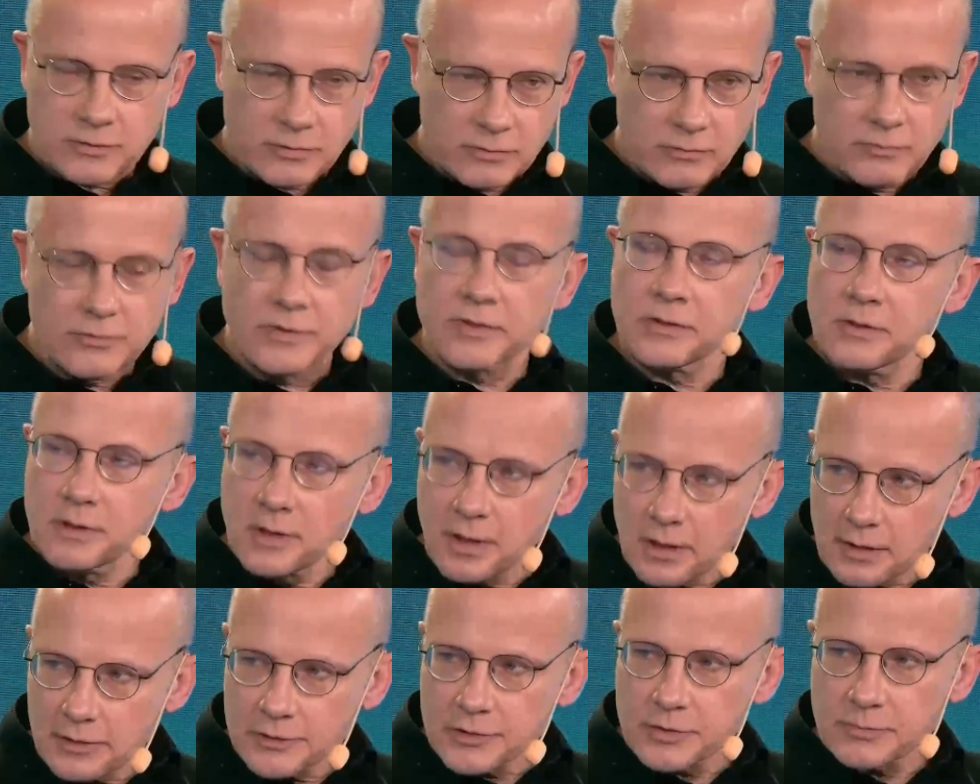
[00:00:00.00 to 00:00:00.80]
to the
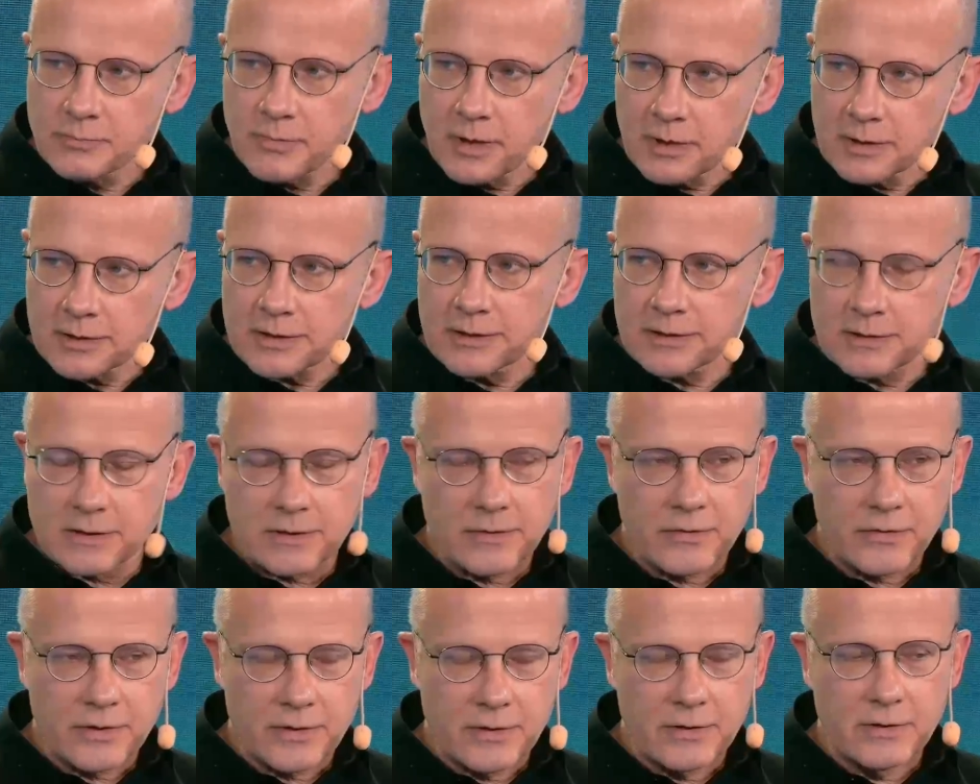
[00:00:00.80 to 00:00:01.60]
large market
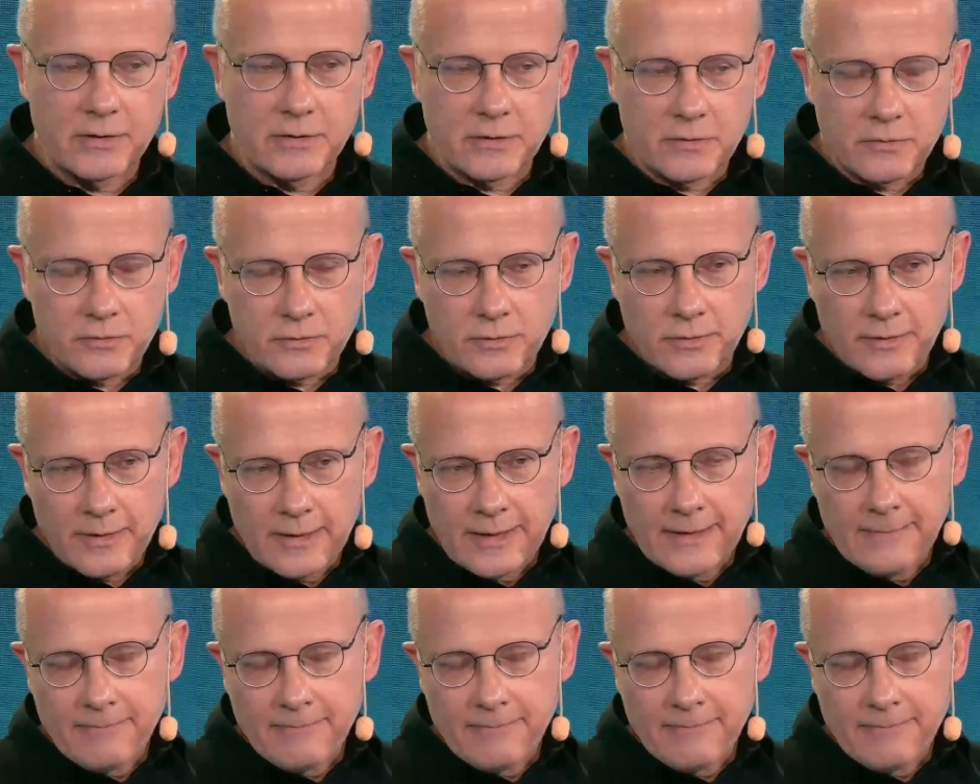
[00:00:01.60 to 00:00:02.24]
in the EU.